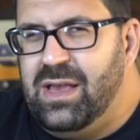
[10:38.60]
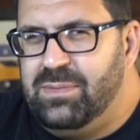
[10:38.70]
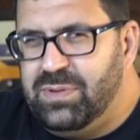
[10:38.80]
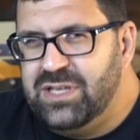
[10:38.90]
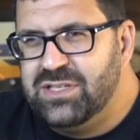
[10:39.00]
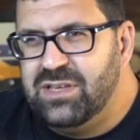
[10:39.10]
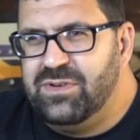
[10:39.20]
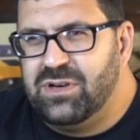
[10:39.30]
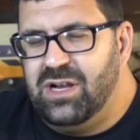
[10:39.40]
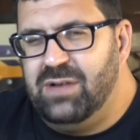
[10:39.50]
And please leave
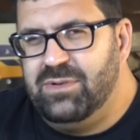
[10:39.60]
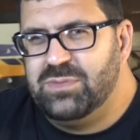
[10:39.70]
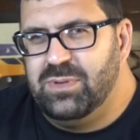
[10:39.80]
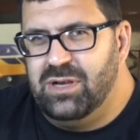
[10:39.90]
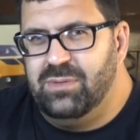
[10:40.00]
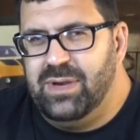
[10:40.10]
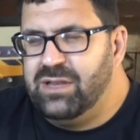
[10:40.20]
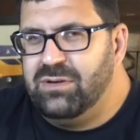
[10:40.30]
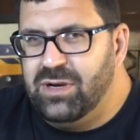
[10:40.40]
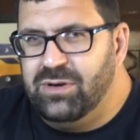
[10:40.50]
your comments below
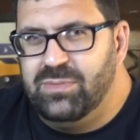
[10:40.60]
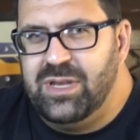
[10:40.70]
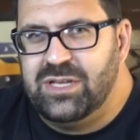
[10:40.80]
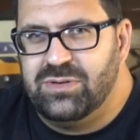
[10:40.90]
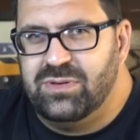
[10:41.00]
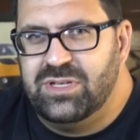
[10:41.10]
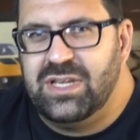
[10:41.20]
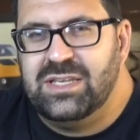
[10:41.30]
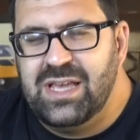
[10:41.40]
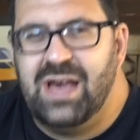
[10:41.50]
about your own mentors
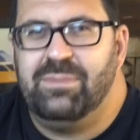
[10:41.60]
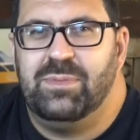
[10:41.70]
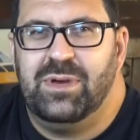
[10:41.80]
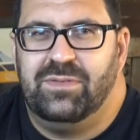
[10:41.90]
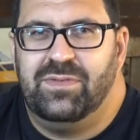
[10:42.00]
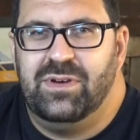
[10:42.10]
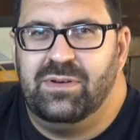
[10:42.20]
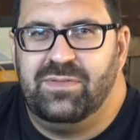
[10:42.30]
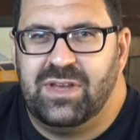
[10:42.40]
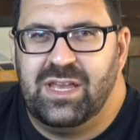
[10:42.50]
and tap the bell for
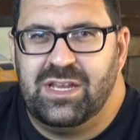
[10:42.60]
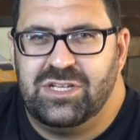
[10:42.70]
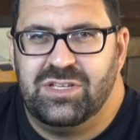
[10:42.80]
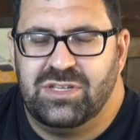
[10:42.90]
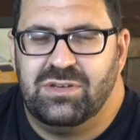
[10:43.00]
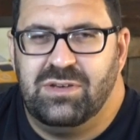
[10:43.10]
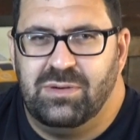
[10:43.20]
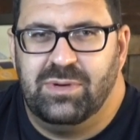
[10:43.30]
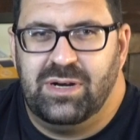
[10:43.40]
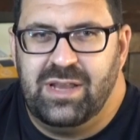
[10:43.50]
notifications so you know
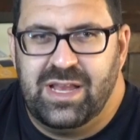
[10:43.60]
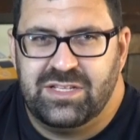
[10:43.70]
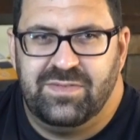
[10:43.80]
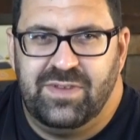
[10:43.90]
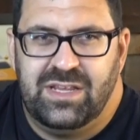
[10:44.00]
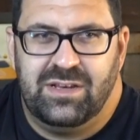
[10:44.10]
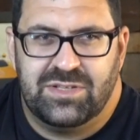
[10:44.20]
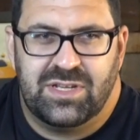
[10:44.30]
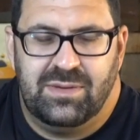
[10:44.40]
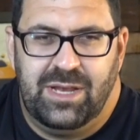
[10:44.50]
when our next
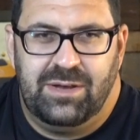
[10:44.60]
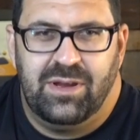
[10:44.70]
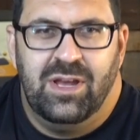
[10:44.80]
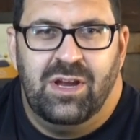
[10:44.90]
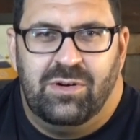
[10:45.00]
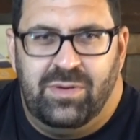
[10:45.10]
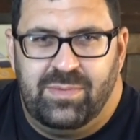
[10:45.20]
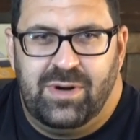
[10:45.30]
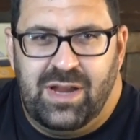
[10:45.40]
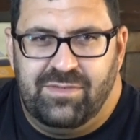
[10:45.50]
videos come out.
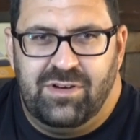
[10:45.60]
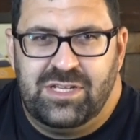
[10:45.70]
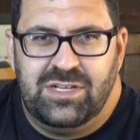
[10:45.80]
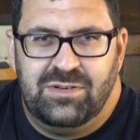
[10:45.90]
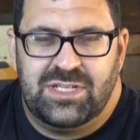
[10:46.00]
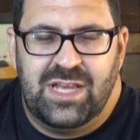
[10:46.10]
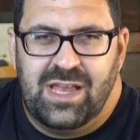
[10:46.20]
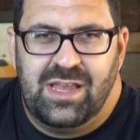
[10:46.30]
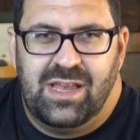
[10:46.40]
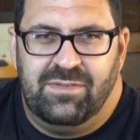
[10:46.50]
Remember, every
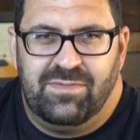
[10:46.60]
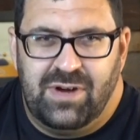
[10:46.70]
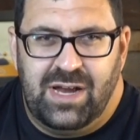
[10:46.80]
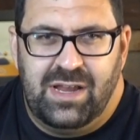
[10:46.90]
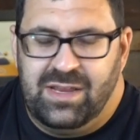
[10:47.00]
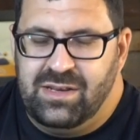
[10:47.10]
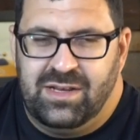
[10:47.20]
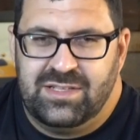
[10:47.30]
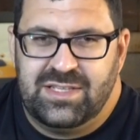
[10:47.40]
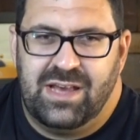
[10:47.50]
Tuesday and Friday
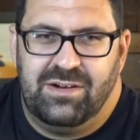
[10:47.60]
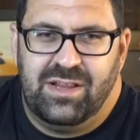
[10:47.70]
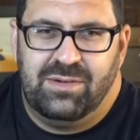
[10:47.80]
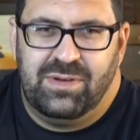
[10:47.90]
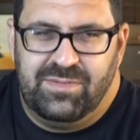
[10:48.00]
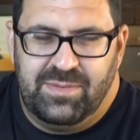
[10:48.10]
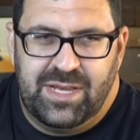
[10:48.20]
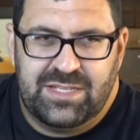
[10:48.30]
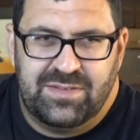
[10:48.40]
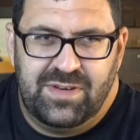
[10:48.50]
and Saturday we have the
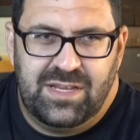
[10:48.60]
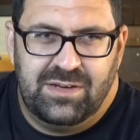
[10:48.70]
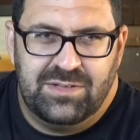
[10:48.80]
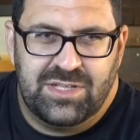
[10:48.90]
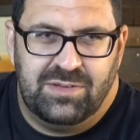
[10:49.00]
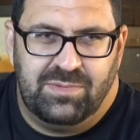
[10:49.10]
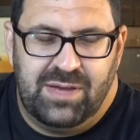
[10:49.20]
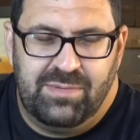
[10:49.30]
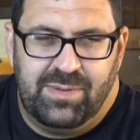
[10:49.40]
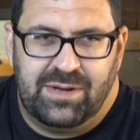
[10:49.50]
best videos on the
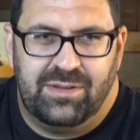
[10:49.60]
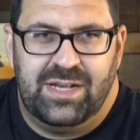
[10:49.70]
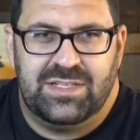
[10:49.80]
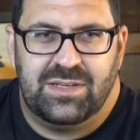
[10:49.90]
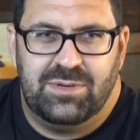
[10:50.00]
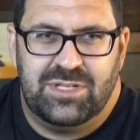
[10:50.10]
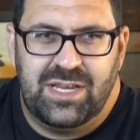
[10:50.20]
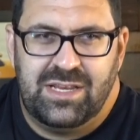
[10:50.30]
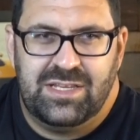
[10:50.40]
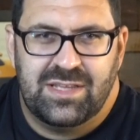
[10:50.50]
web about classic
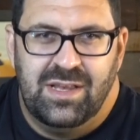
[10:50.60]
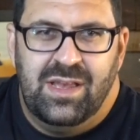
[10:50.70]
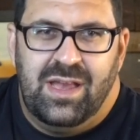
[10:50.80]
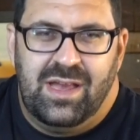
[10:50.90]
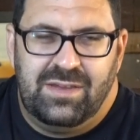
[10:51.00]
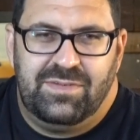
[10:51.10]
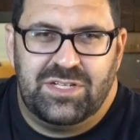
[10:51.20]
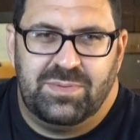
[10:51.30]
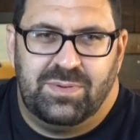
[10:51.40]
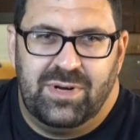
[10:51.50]
Mercedes. And if you're
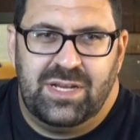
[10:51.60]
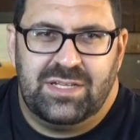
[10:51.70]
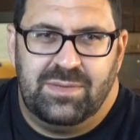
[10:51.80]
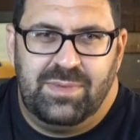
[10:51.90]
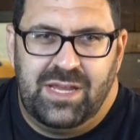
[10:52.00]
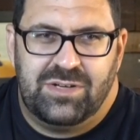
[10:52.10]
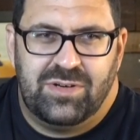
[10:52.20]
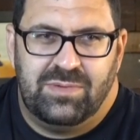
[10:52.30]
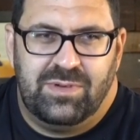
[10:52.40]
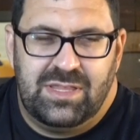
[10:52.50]
supporting us on
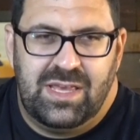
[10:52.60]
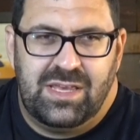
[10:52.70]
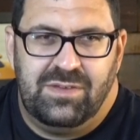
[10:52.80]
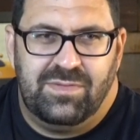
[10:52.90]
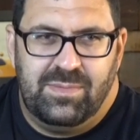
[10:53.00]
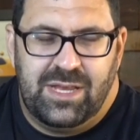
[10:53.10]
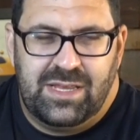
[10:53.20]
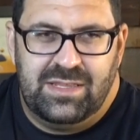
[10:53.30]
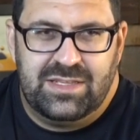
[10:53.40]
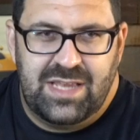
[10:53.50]
Patreon, we thank you for
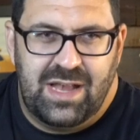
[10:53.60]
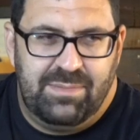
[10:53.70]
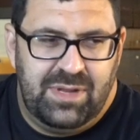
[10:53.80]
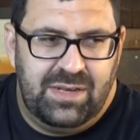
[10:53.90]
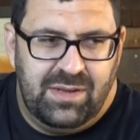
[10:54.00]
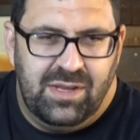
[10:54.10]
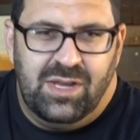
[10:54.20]
making this happen.